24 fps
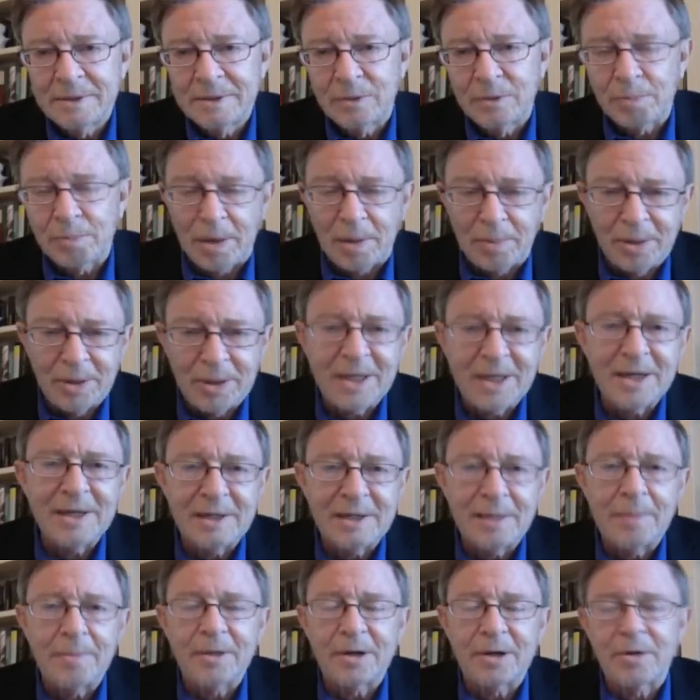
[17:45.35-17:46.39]
Republican
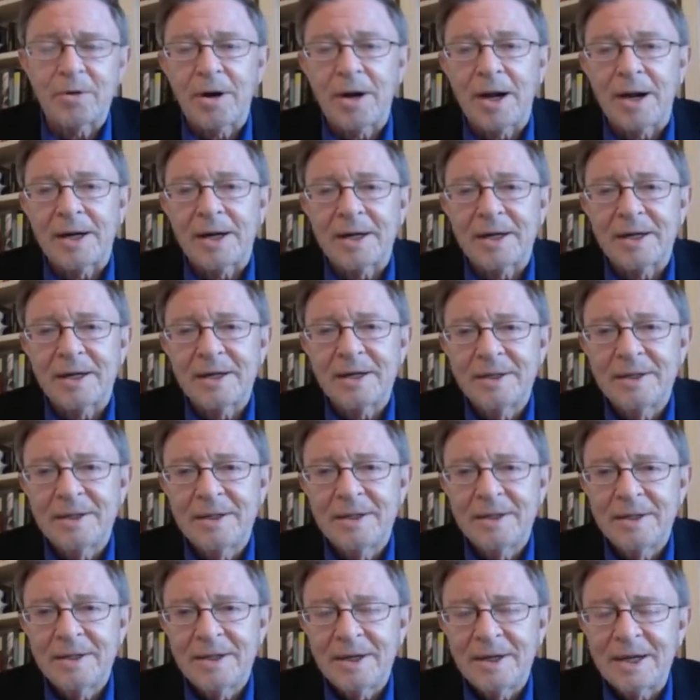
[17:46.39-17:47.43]
and Democratic,
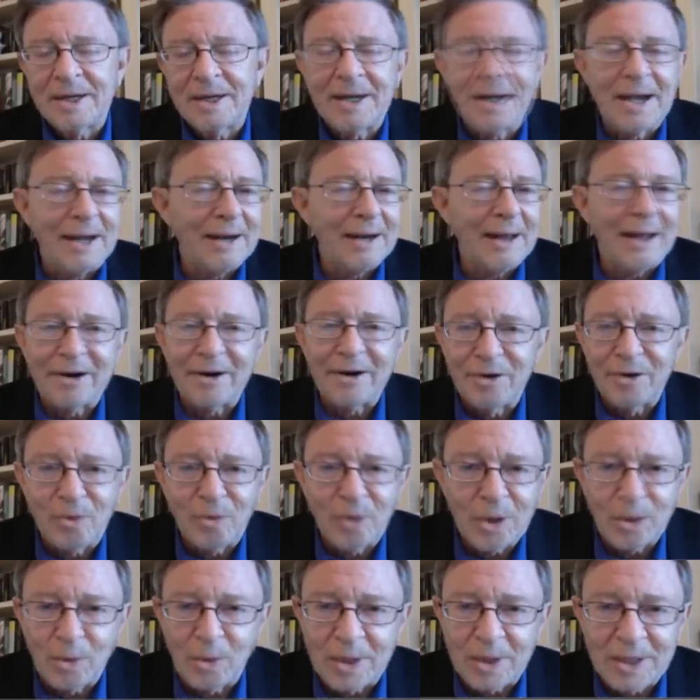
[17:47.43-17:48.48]
and God, I don't know,
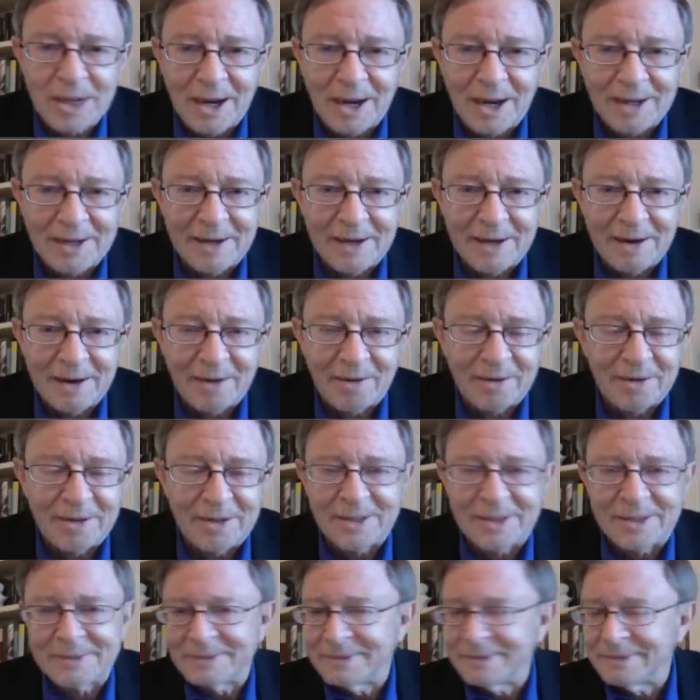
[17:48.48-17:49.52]
what do we got now?
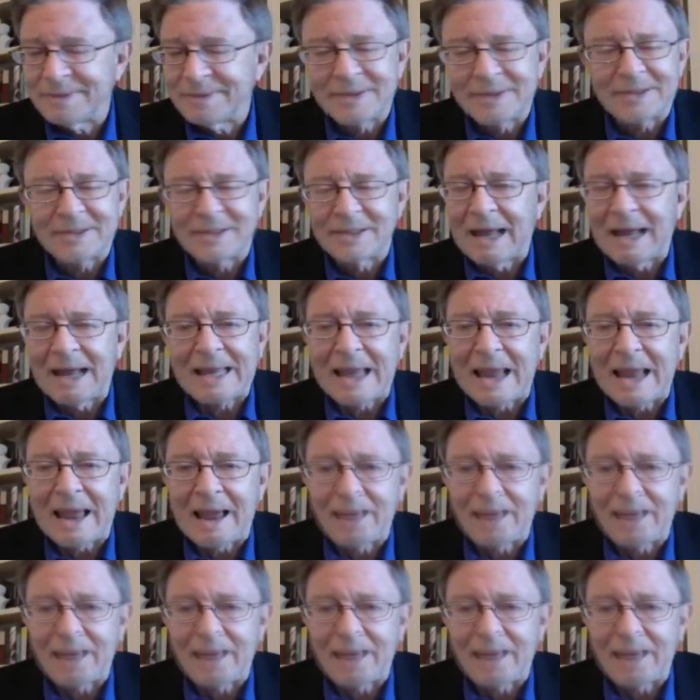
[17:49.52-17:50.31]
I've